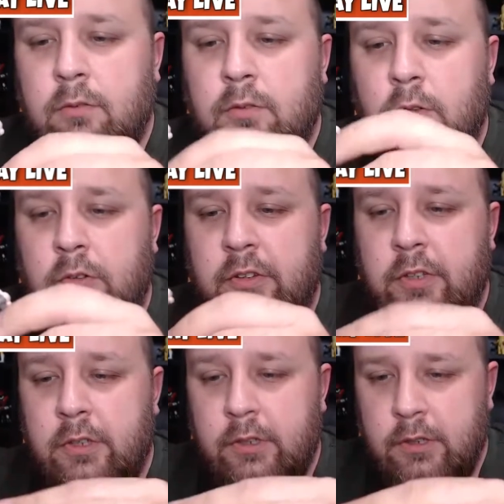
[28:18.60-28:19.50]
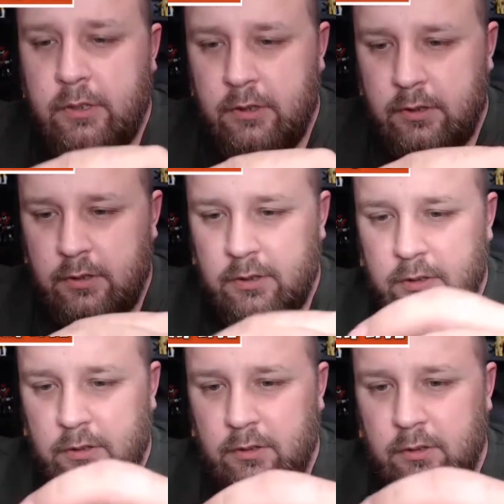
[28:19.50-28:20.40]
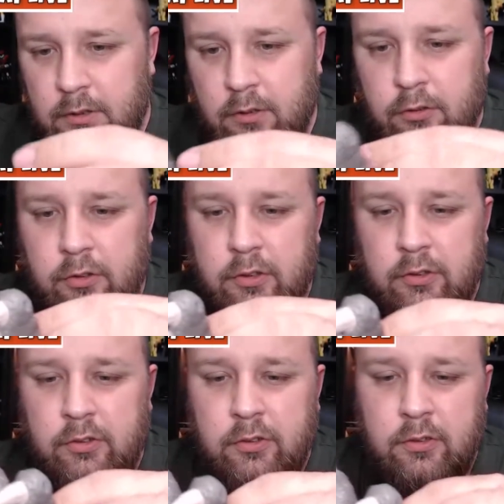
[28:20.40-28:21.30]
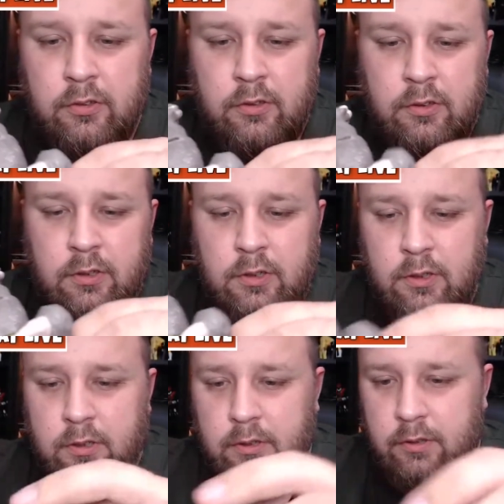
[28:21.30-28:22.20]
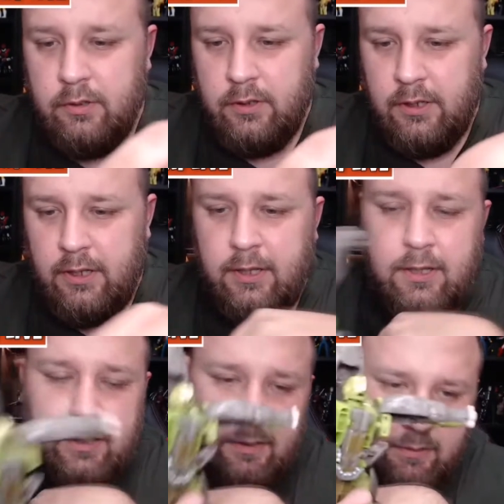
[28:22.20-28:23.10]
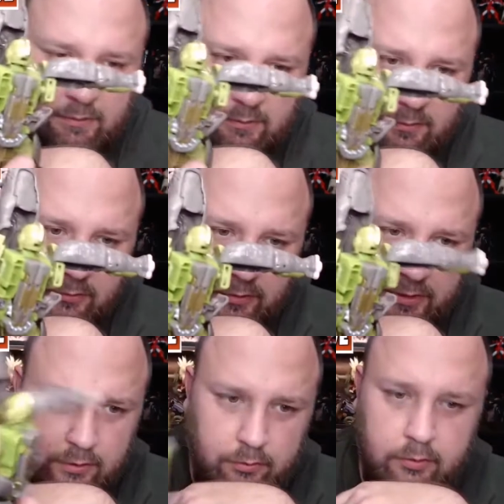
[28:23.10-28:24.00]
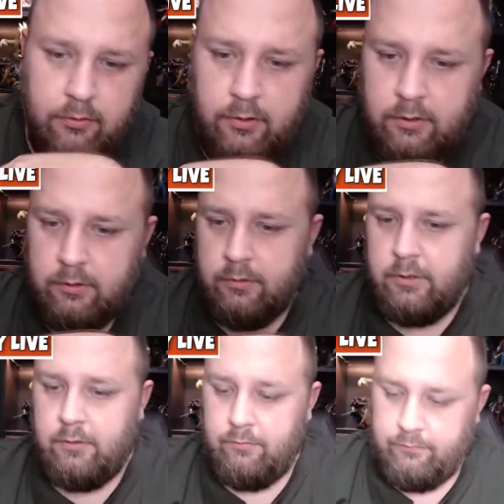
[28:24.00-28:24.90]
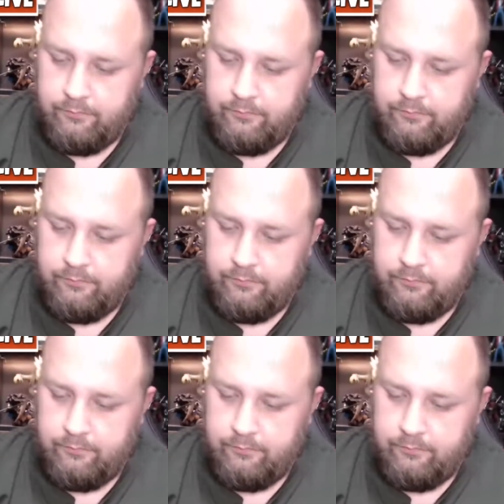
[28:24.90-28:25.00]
Folds in, closes. Ah, that's what's going on. Okay.